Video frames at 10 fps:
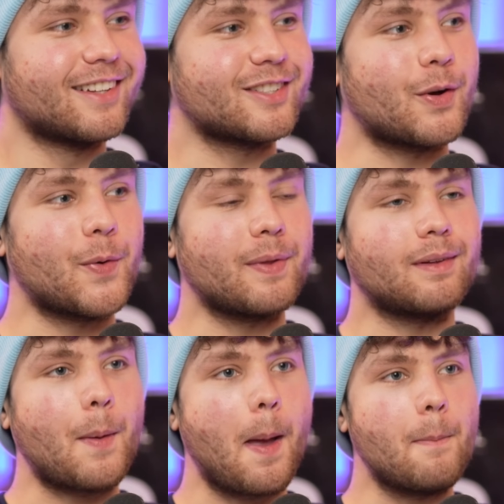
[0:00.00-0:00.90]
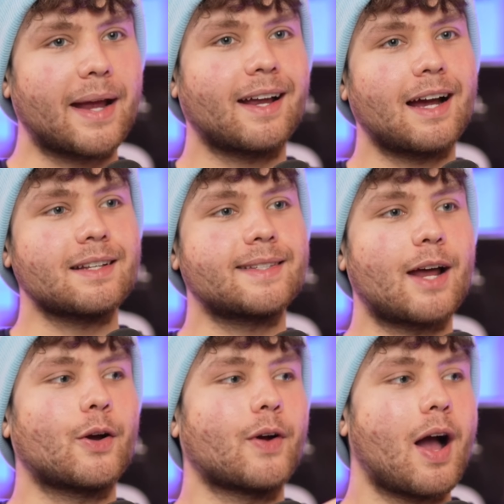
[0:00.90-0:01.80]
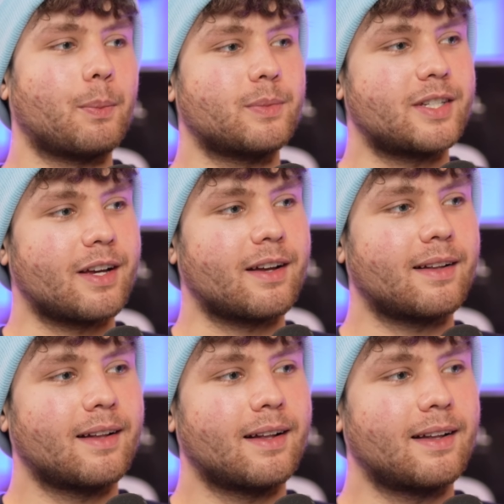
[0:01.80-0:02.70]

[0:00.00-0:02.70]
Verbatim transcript: So Megan kind of set her up to